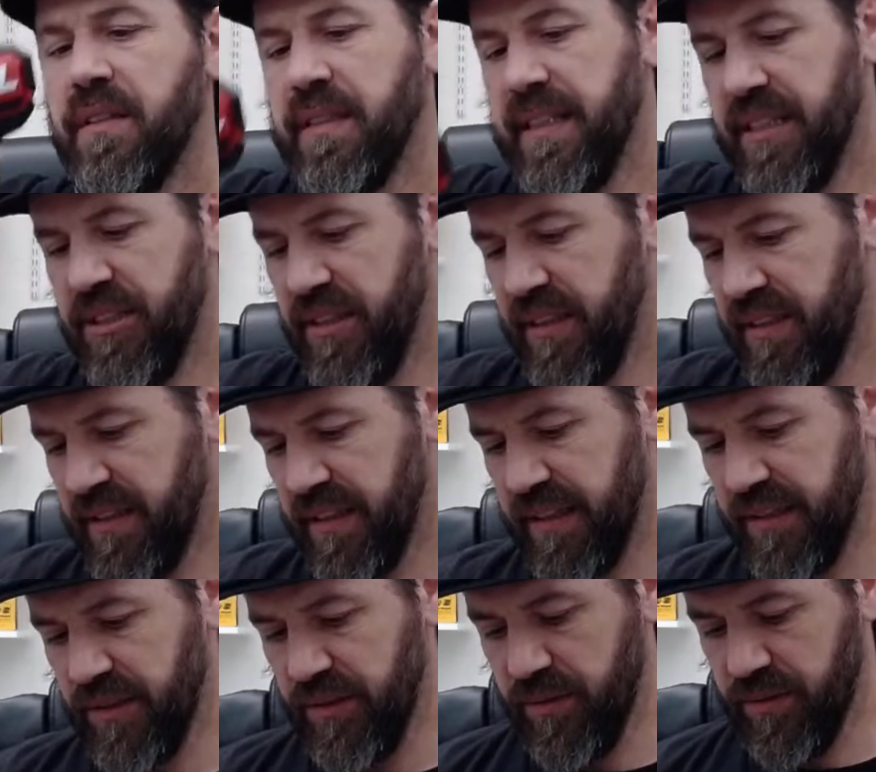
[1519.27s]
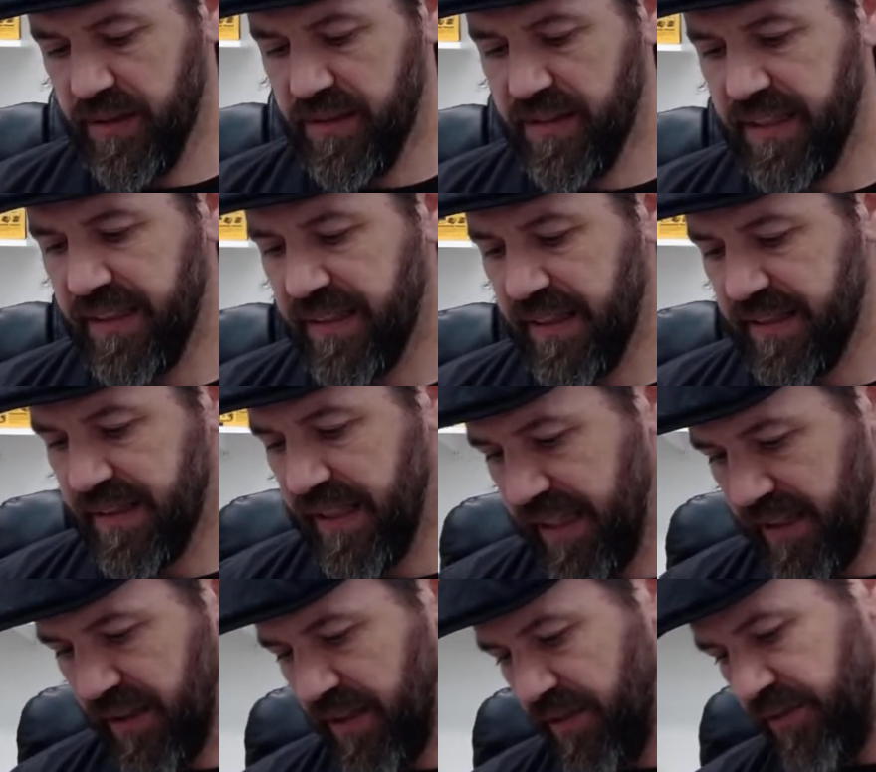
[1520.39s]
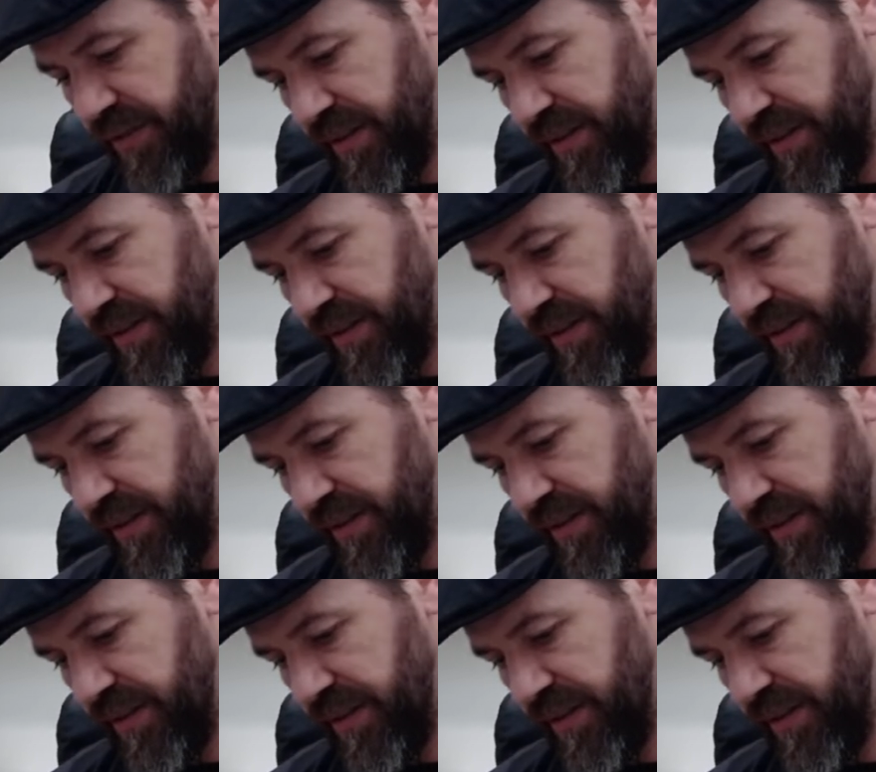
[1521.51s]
Actually, yes I do. Let's take that tag off.